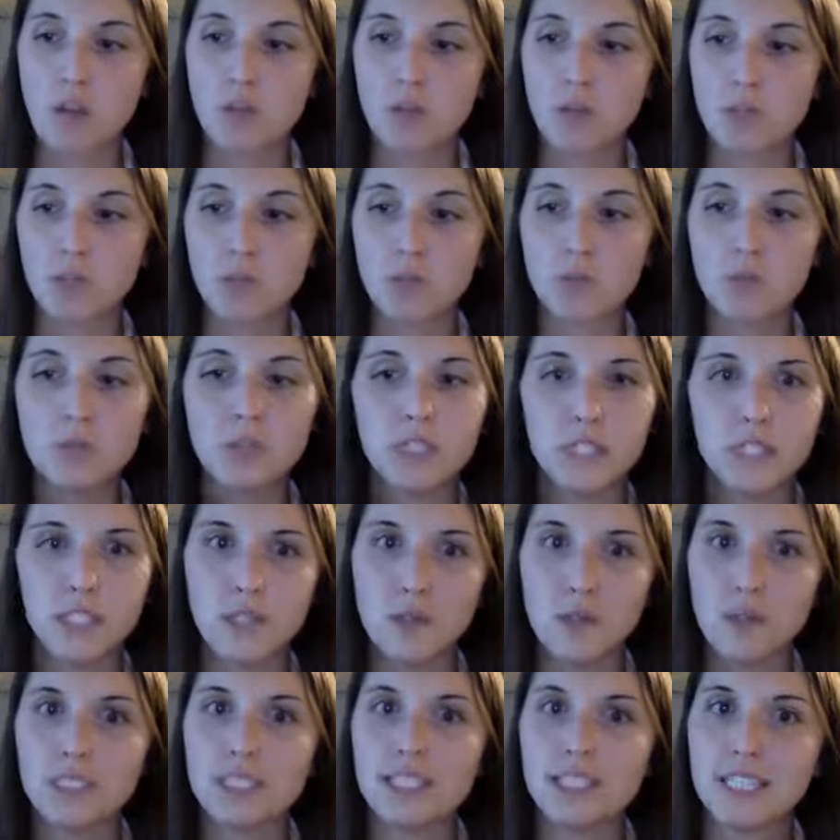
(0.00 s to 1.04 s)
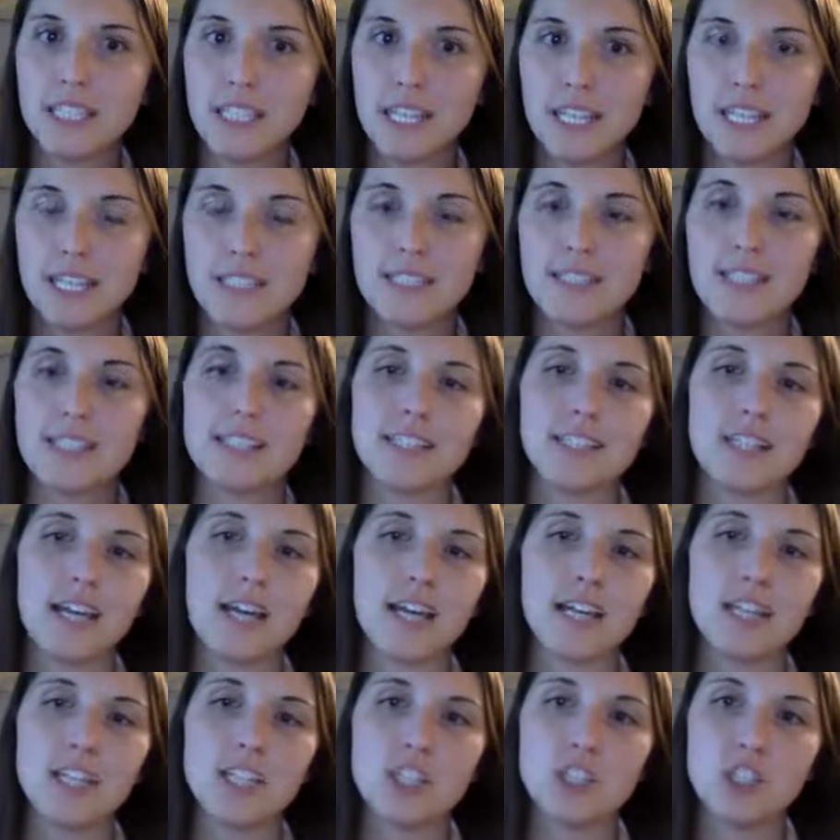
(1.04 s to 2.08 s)
So really what's key, as I
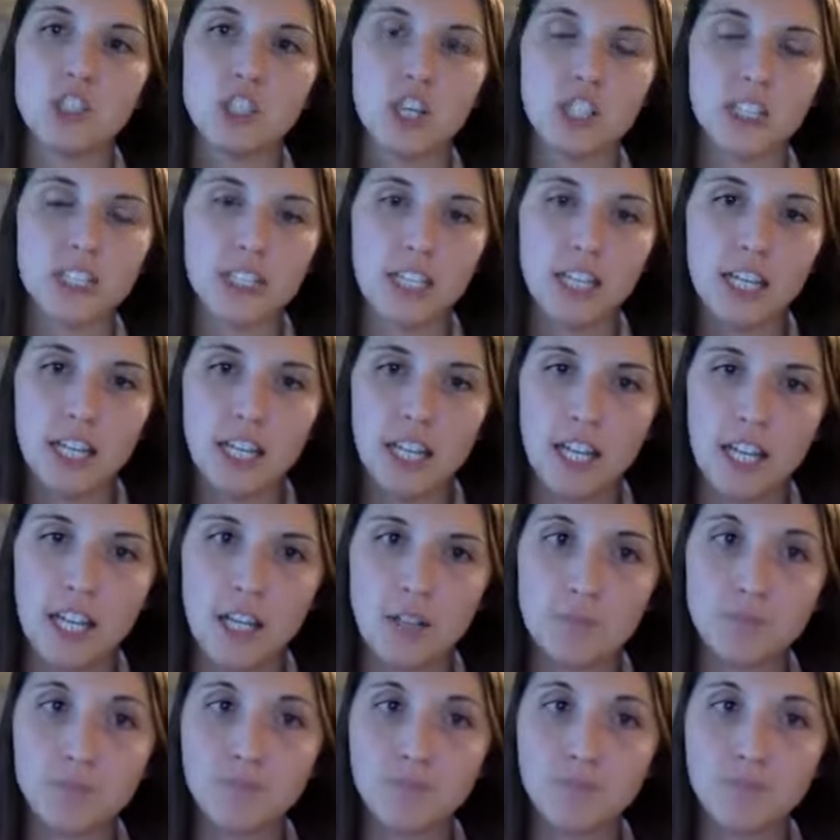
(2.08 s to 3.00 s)
said, is just eating